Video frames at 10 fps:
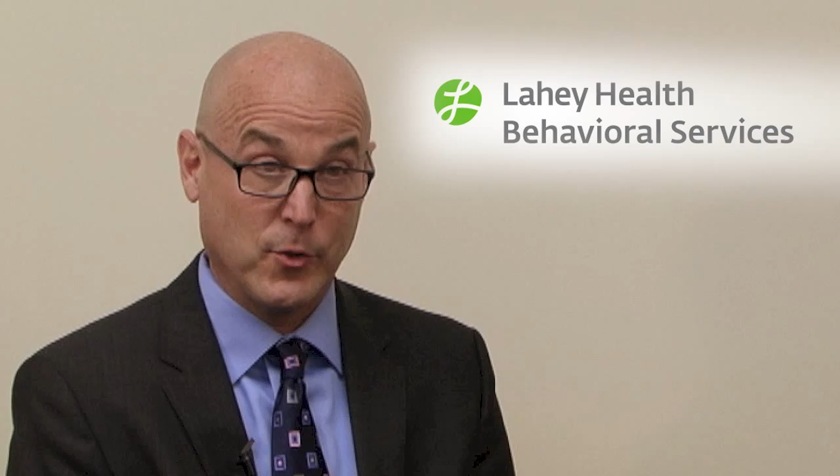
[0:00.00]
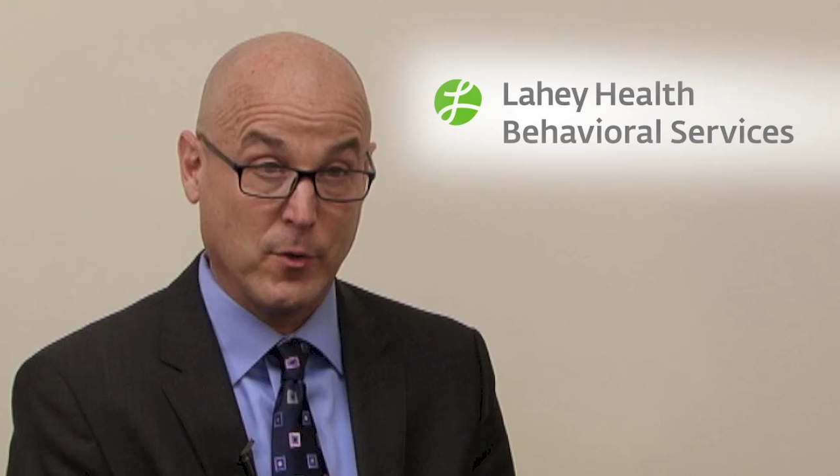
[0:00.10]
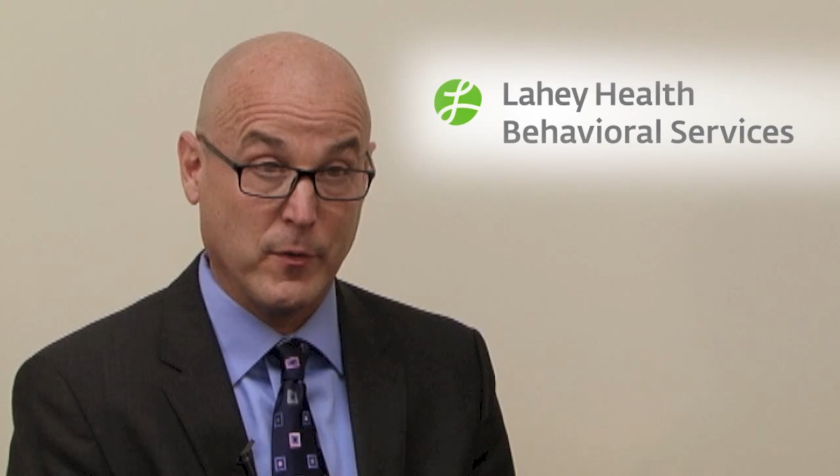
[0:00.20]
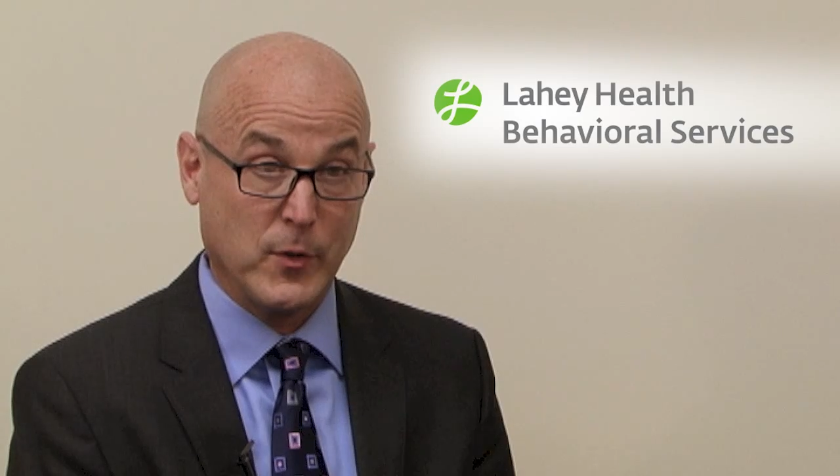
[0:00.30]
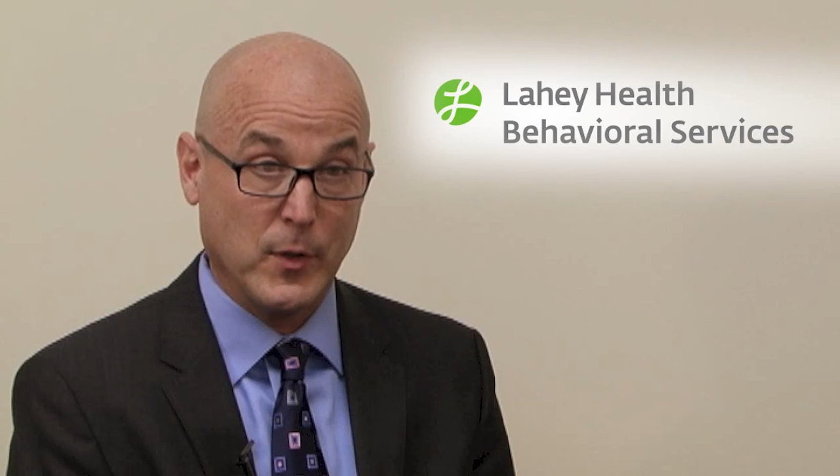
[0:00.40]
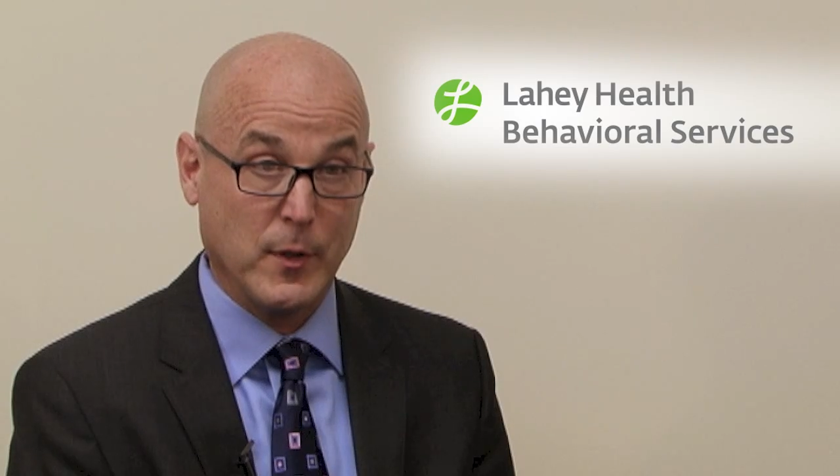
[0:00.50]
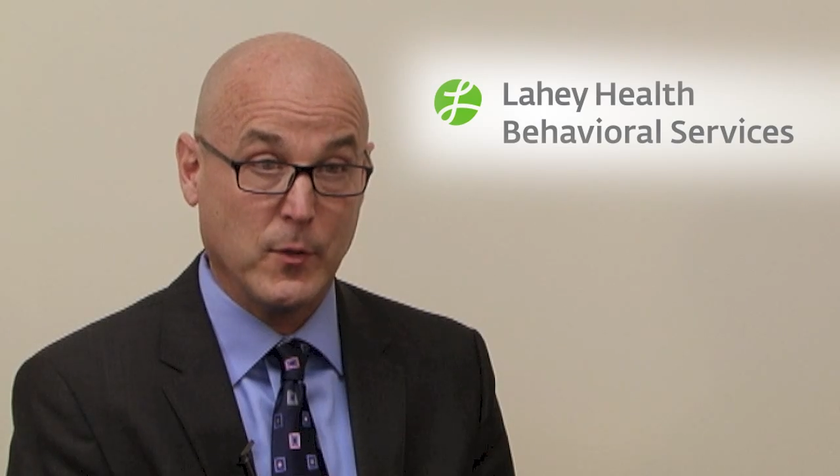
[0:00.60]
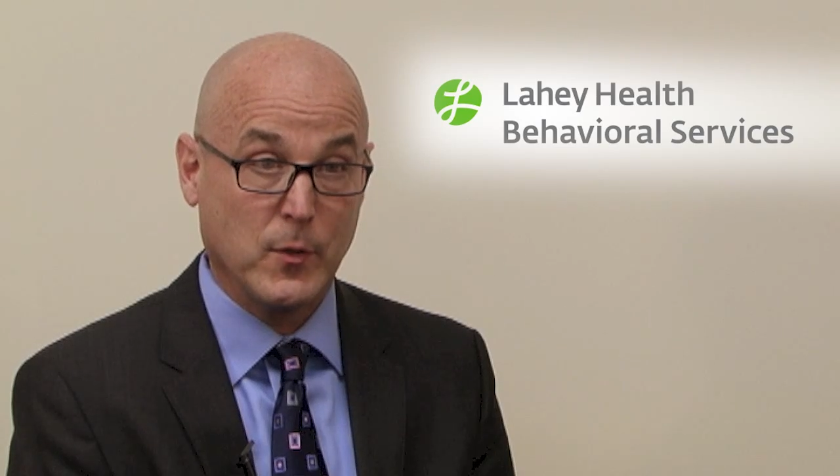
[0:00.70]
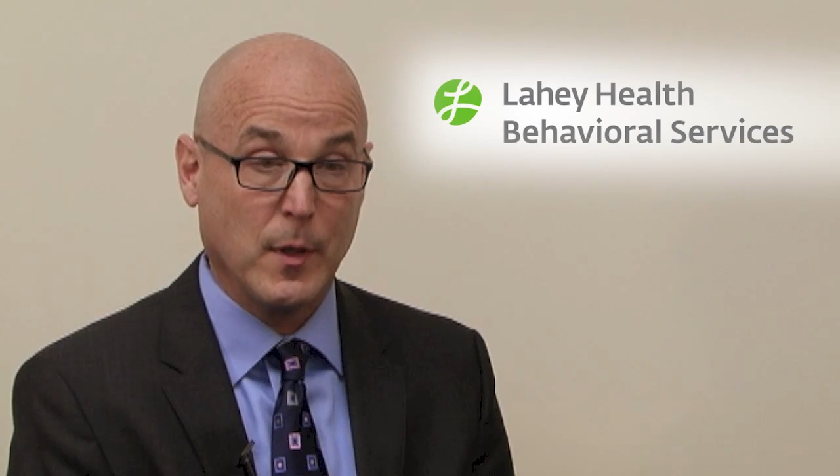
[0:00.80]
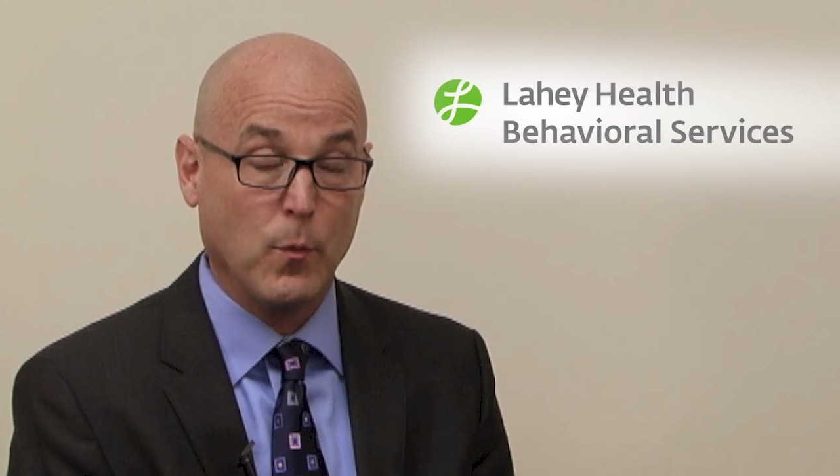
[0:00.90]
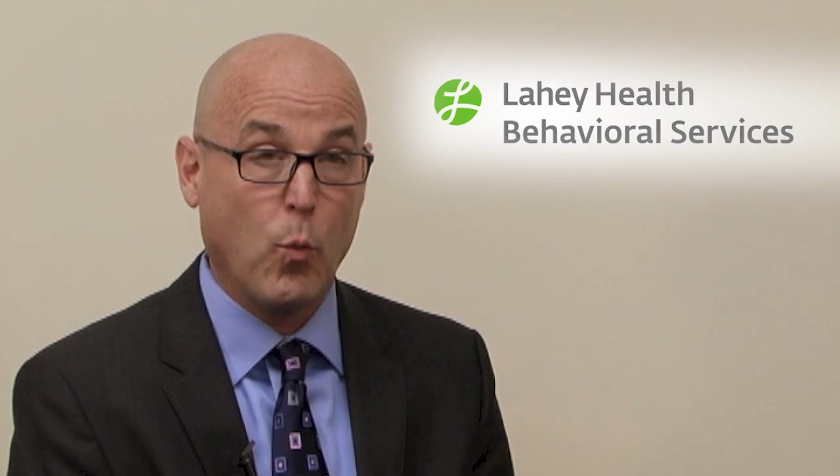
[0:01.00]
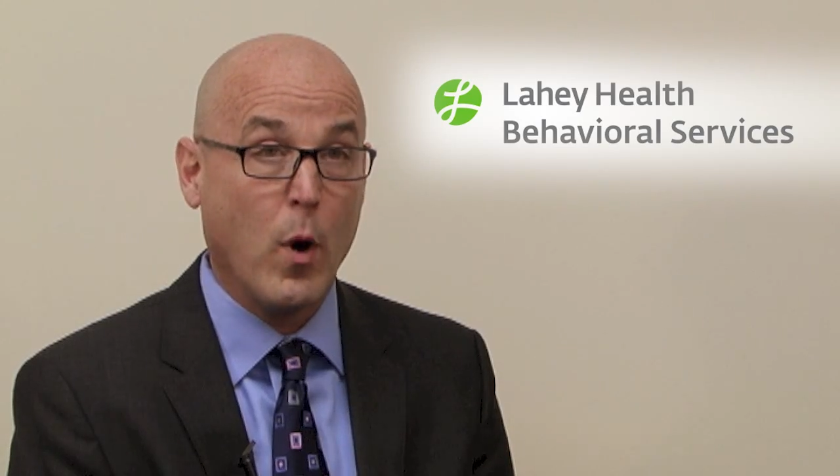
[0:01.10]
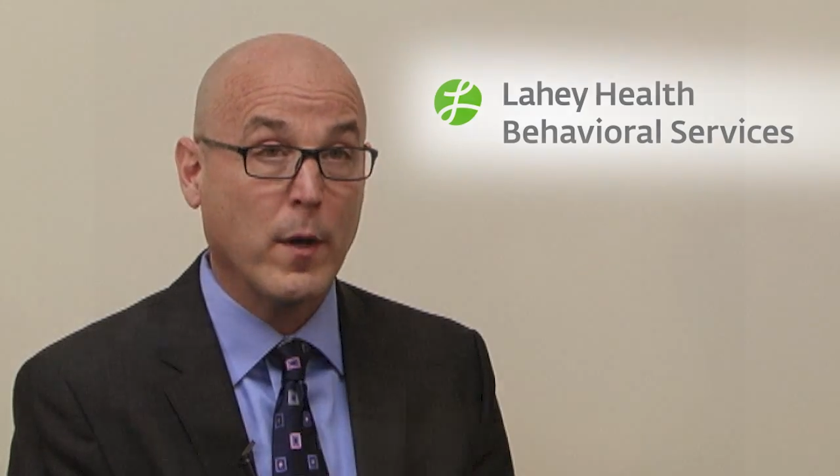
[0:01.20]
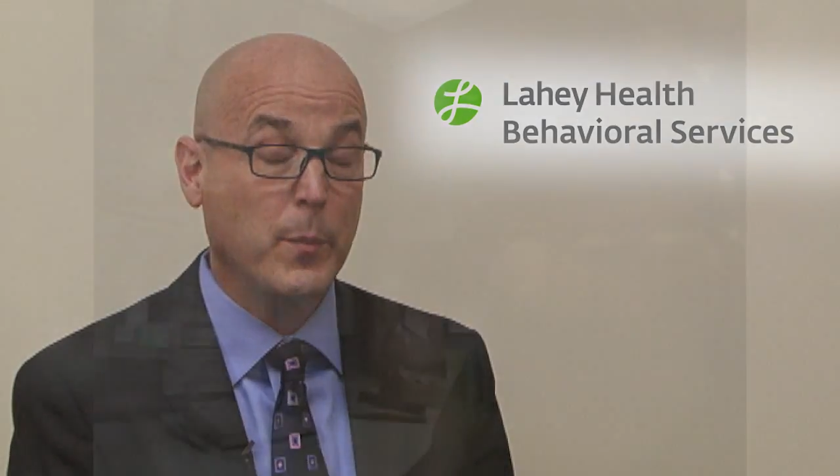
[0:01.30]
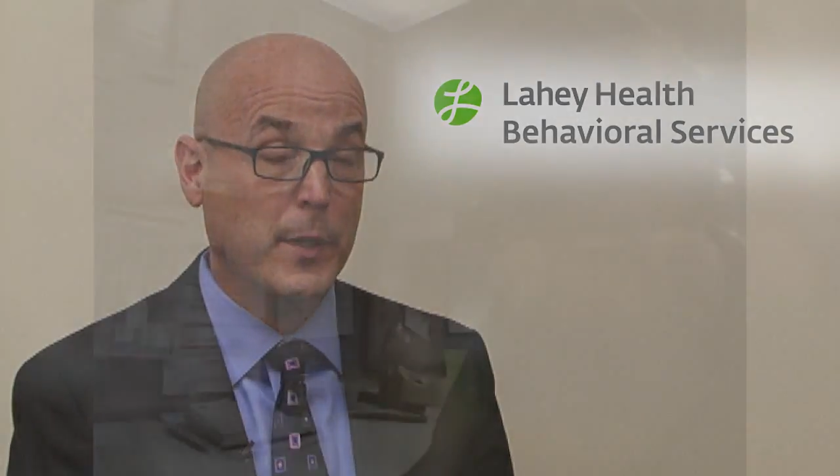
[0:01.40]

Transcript: services, one,